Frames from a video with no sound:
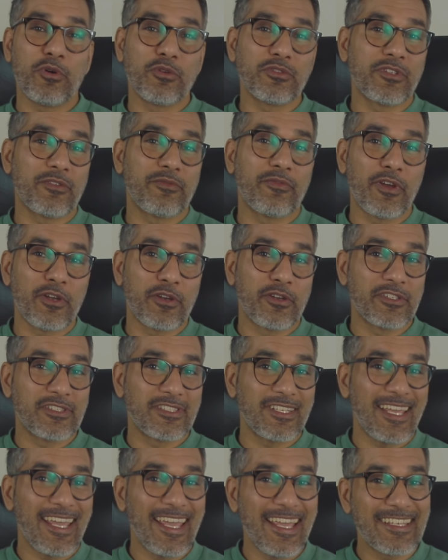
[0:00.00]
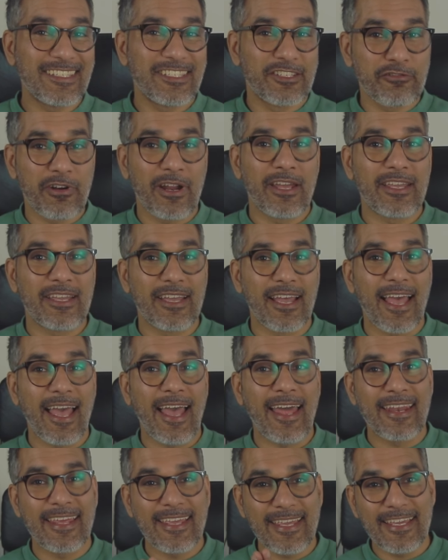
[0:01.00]
autofocus is great
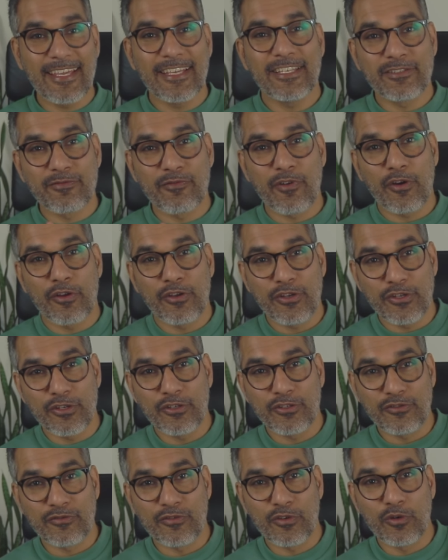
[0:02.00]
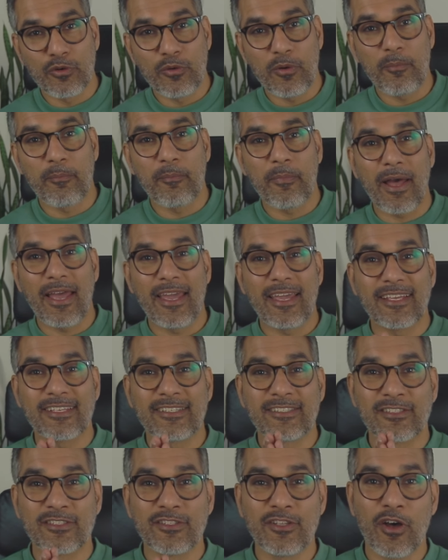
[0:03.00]
and it is very useful, but it
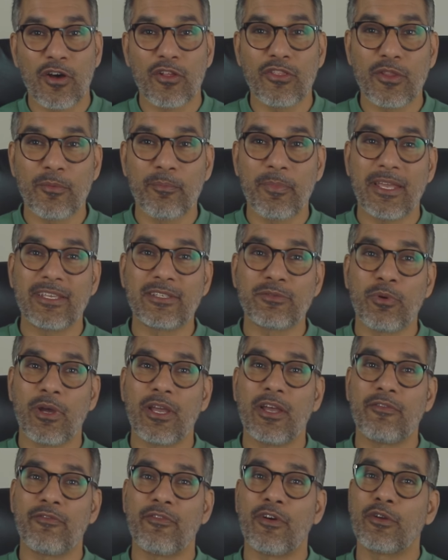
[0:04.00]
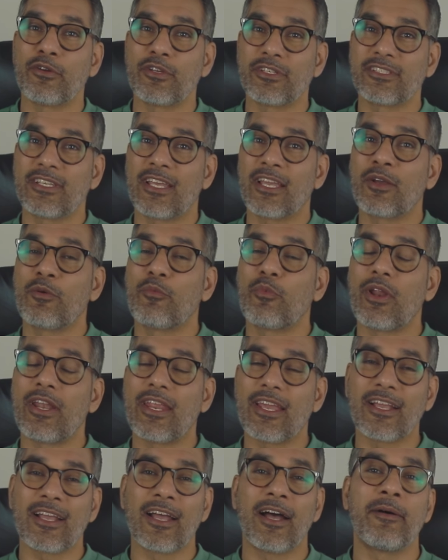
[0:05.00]
is not the best way of focusing when
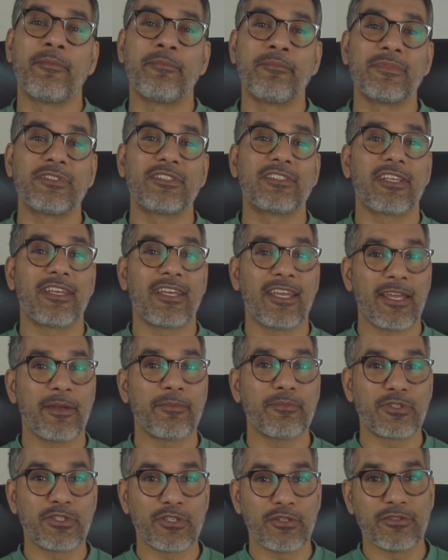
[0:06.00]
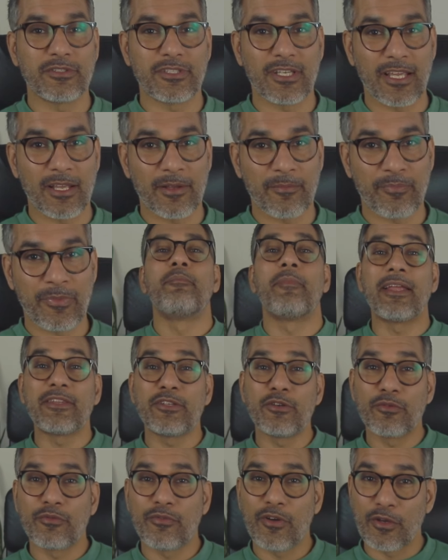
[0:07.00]
it comes to hip shooting.
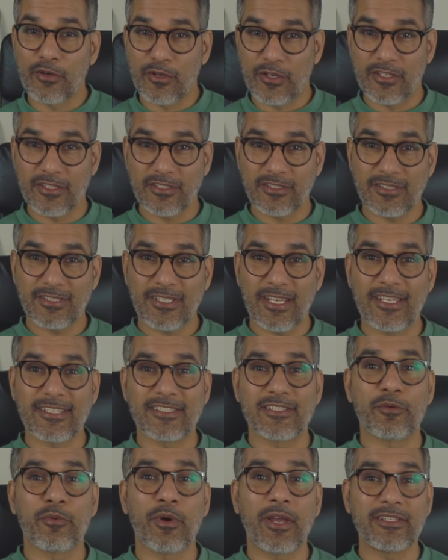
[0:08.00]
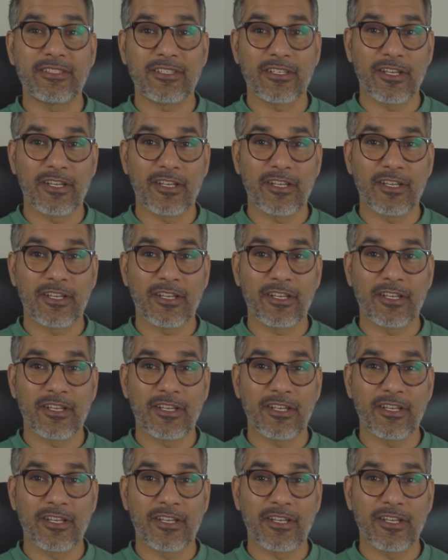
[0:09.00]
Manual focus is the way to